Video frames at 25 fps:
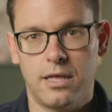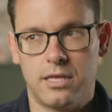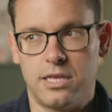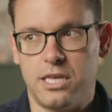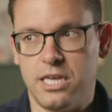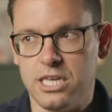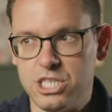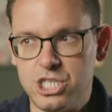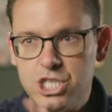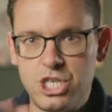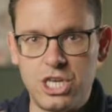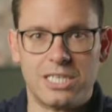
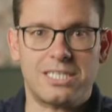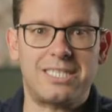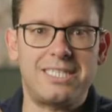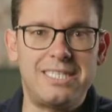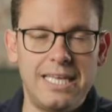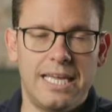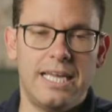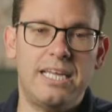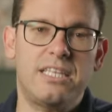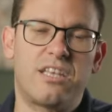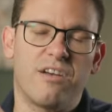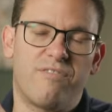You just
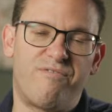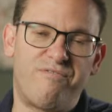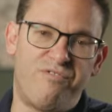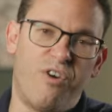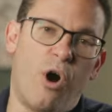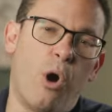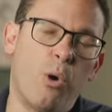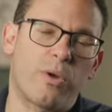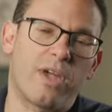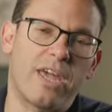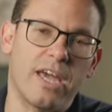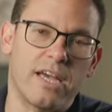need to
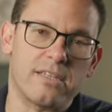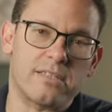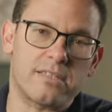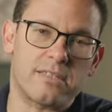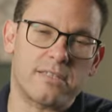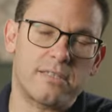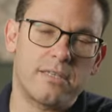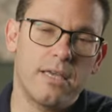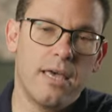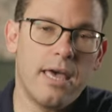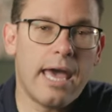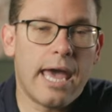
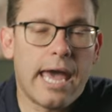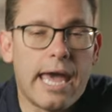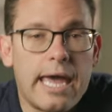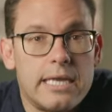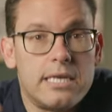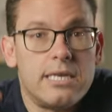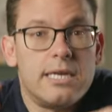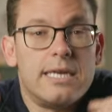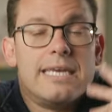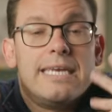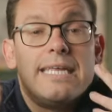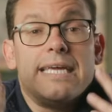focus
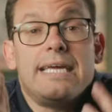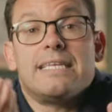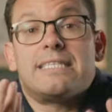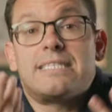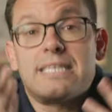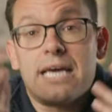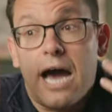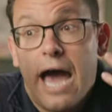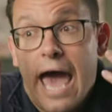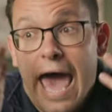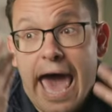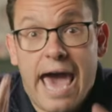and you need
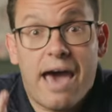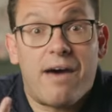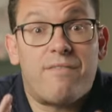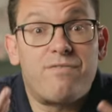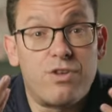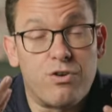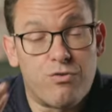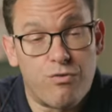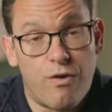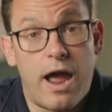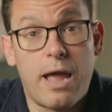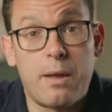to have
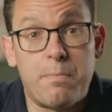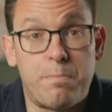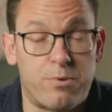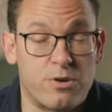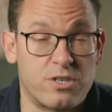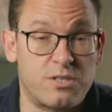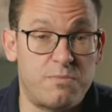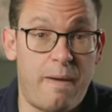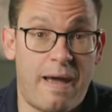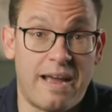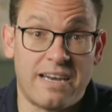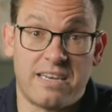the right
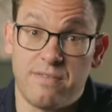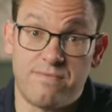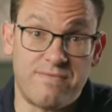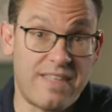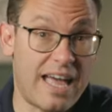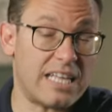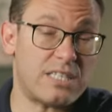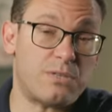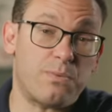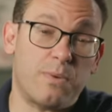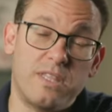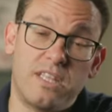perspective.
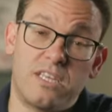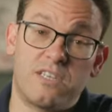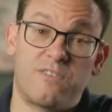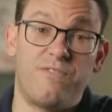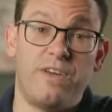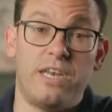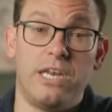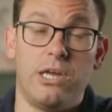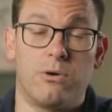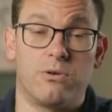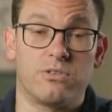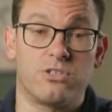That's what this
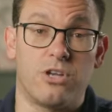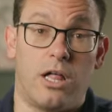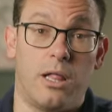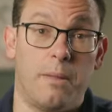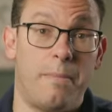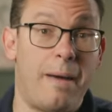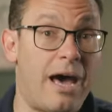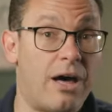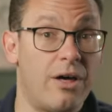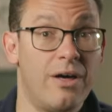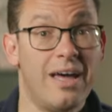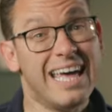video is all
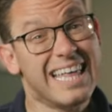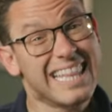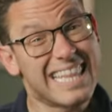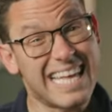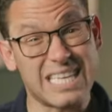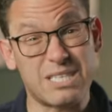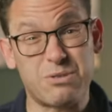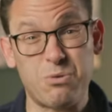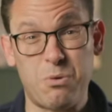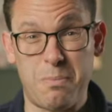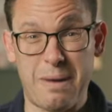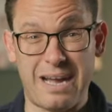about.
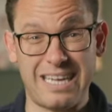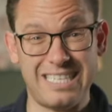That's what